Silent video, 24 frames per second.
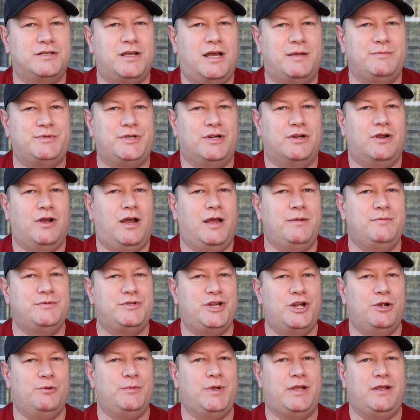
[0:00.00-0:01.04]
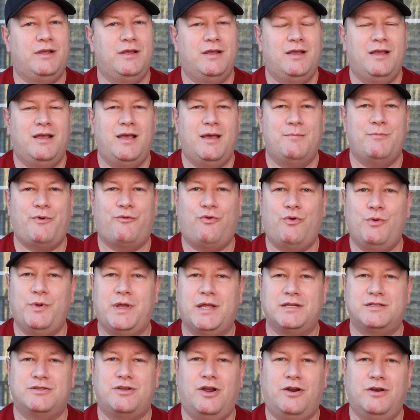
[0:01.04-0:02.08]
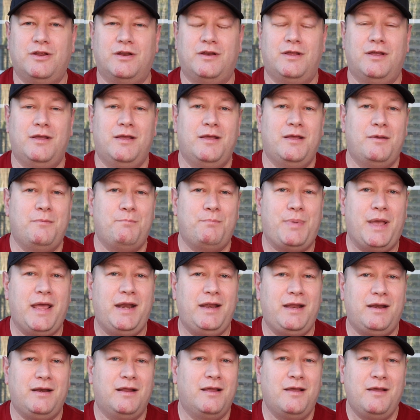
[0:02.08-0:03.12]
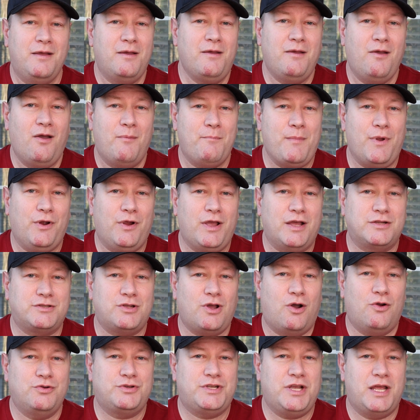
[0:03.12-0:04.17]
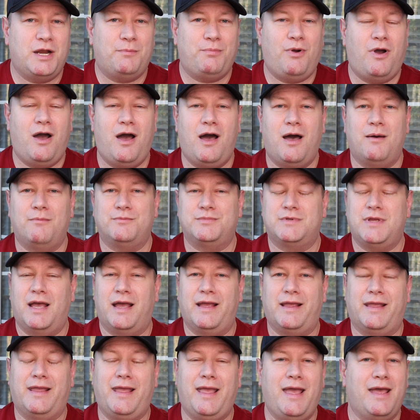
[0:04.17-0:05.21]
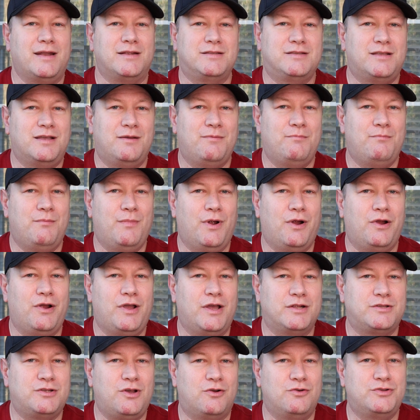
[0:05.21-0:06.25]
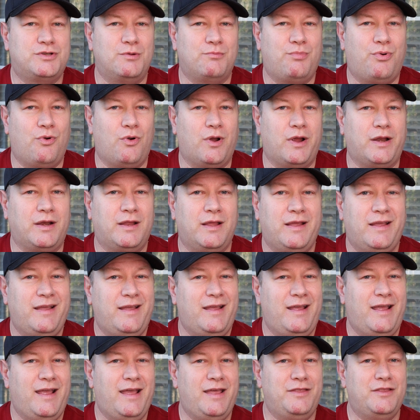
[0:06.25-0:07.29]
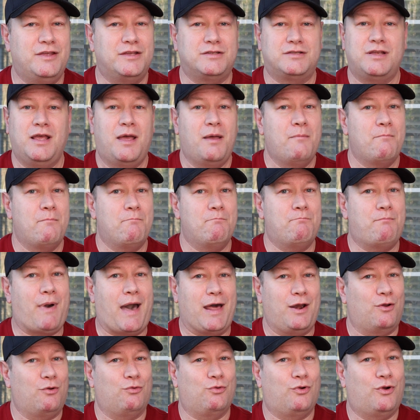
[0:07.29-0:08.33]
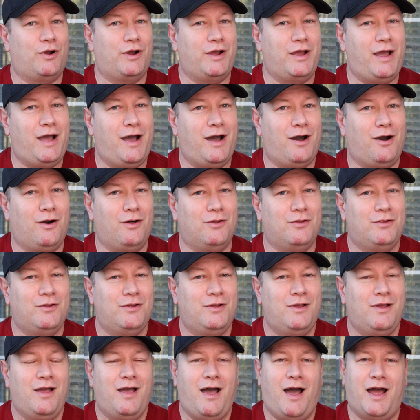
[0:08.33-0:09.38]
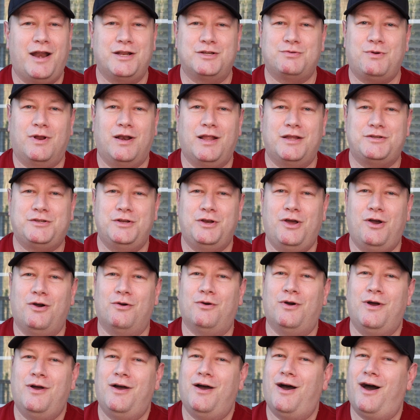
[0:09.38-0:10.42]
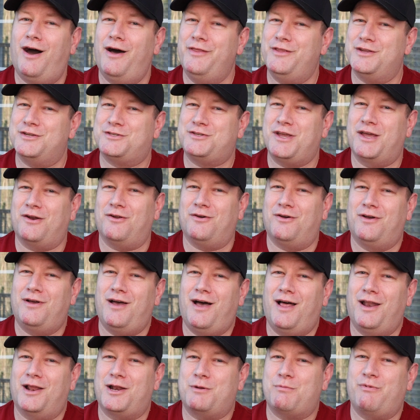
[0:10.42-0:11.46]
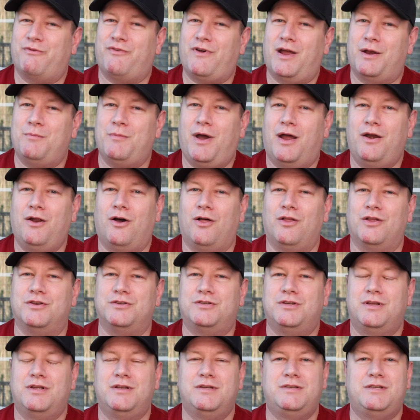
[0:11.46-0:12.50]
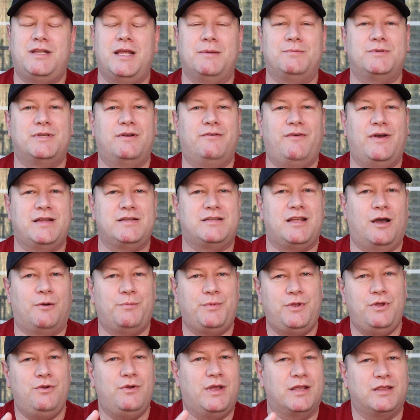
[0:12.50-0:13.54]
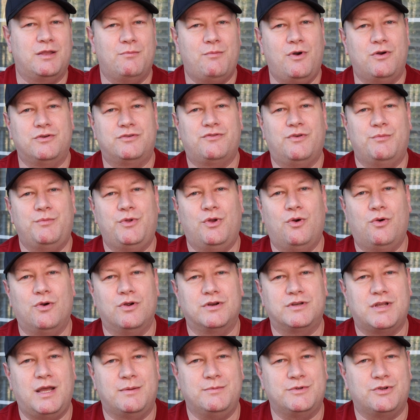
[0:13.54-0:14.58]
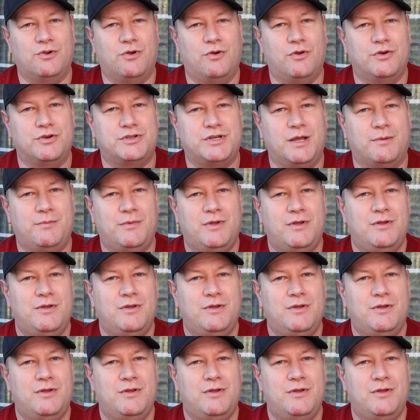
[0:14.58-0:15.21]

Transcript: Timeshare. I'm Jeremy. Before we get started, pitting Marriott's Oceana Palms against Marriott's Ocean Pointe in this battle royale, I just want to let you know, on this channel, I like to provide my knowledge, tips, and advice to help you get the most from your timeshare ownership.